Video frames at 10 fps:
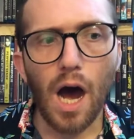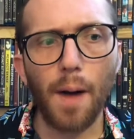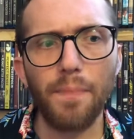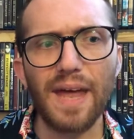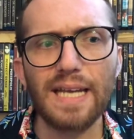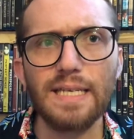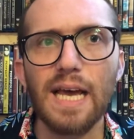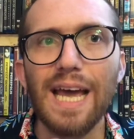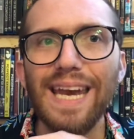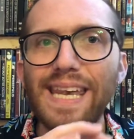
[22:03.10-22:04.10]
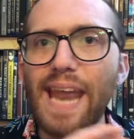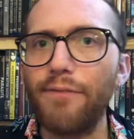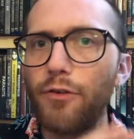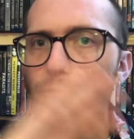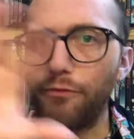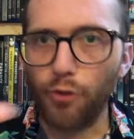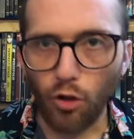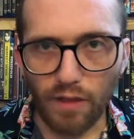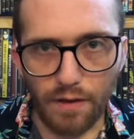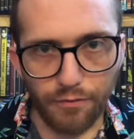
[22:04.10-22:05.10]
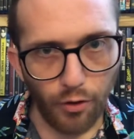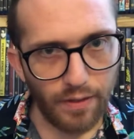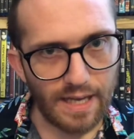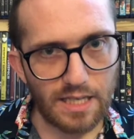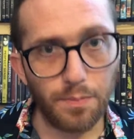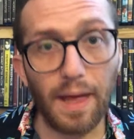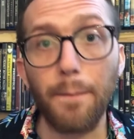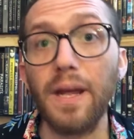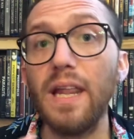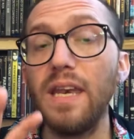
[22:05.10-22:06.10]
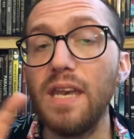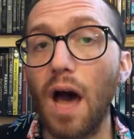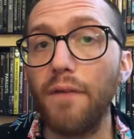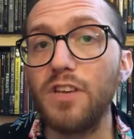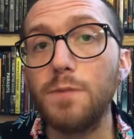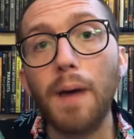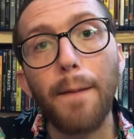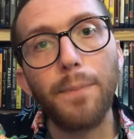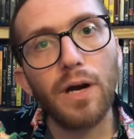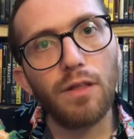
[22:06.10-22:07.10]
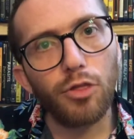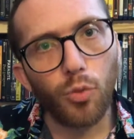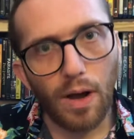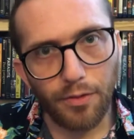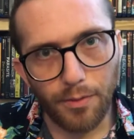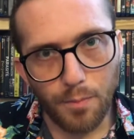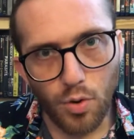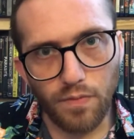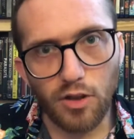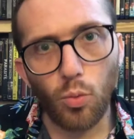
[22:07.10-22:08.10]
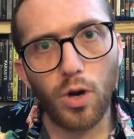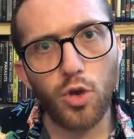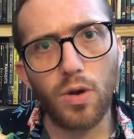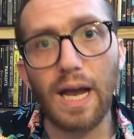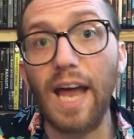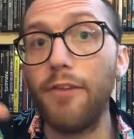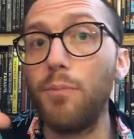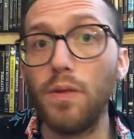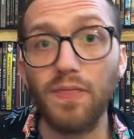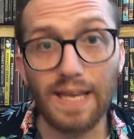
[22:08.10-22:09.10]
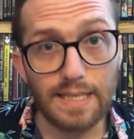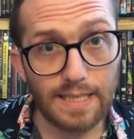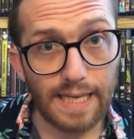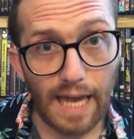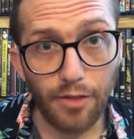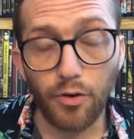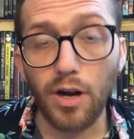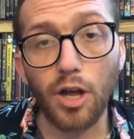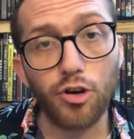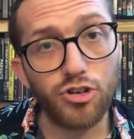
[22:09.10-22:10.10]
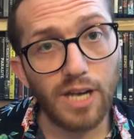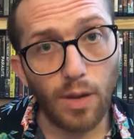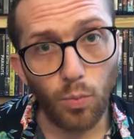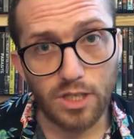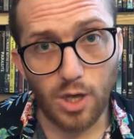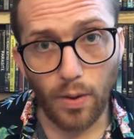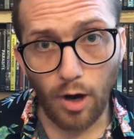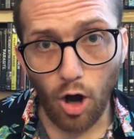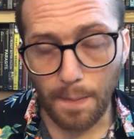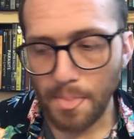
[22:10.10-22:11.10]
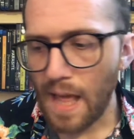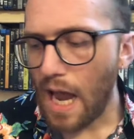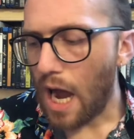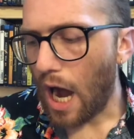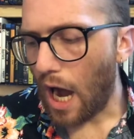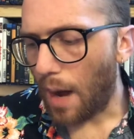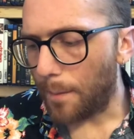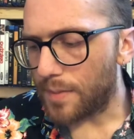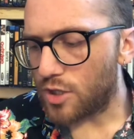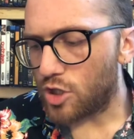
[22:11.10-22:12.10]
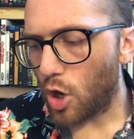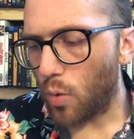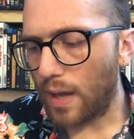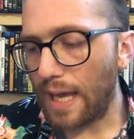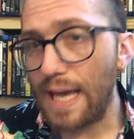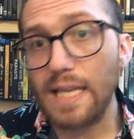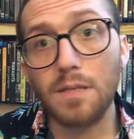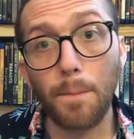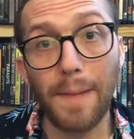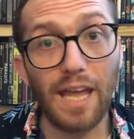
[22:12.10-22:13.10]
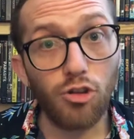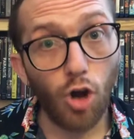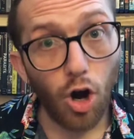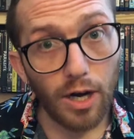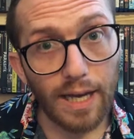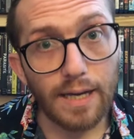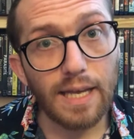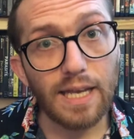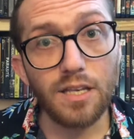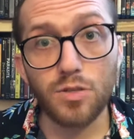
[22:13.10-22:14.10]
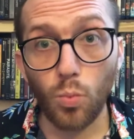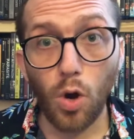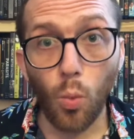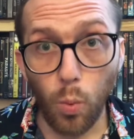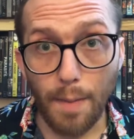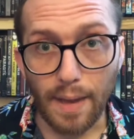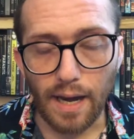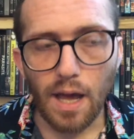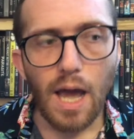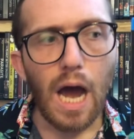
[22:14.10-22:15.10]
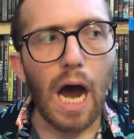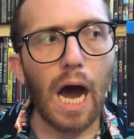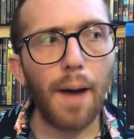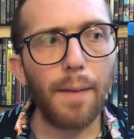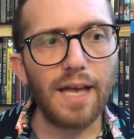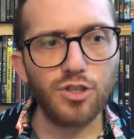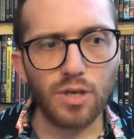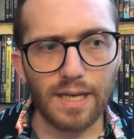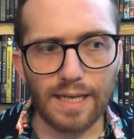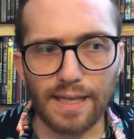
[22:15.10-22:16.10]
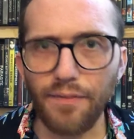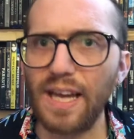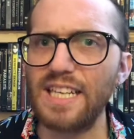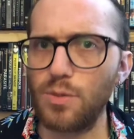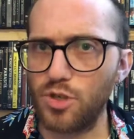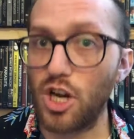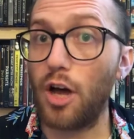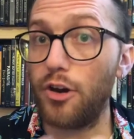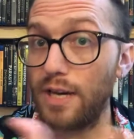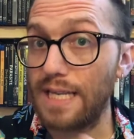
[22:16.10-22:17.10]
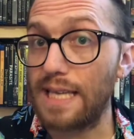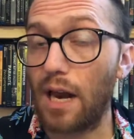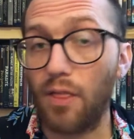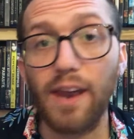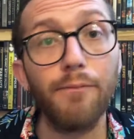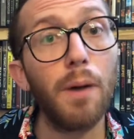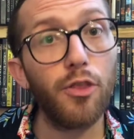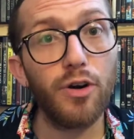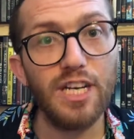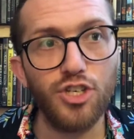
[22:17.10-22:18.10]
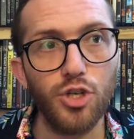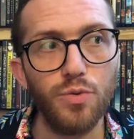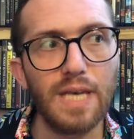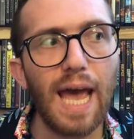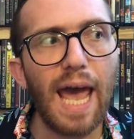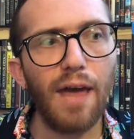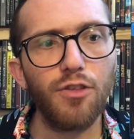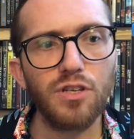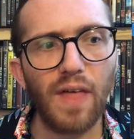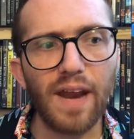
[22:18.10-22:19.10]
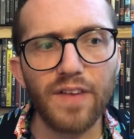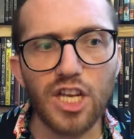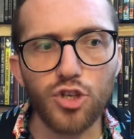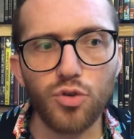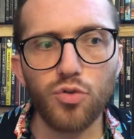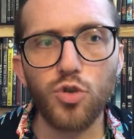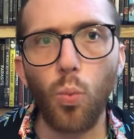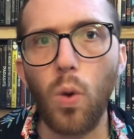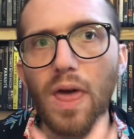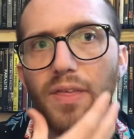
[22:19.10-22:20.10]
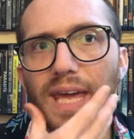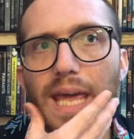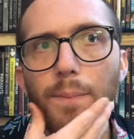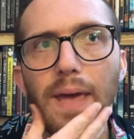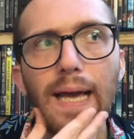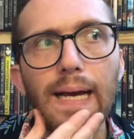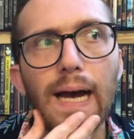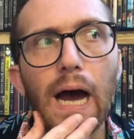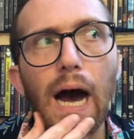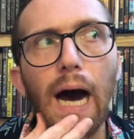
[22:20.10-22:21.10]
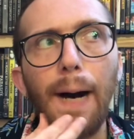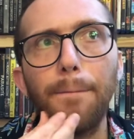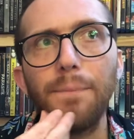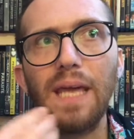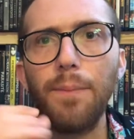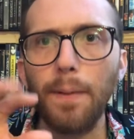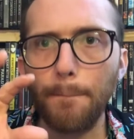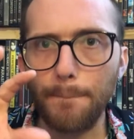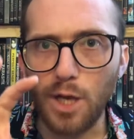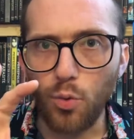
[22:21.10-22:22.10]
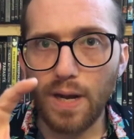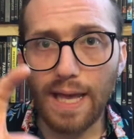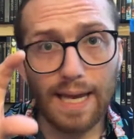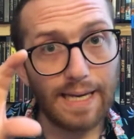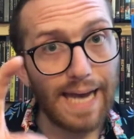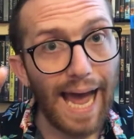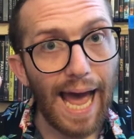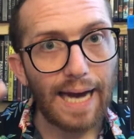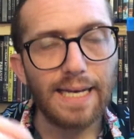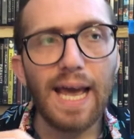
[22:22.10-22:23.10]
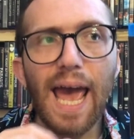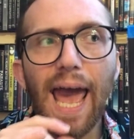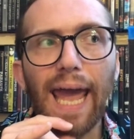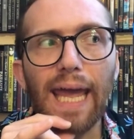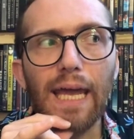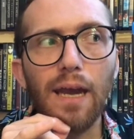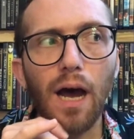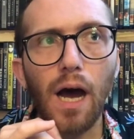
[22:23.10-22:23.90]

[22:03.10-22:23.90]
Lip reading: that is never fully explained, but enough is peppered in throughout the movie to where you can kind of put things together and understand what's going on. So his main target is women. As you can definitely kind of see with childhood, he's got a lot of mother issues, and there's a lot of issues with keeping beauty intact, and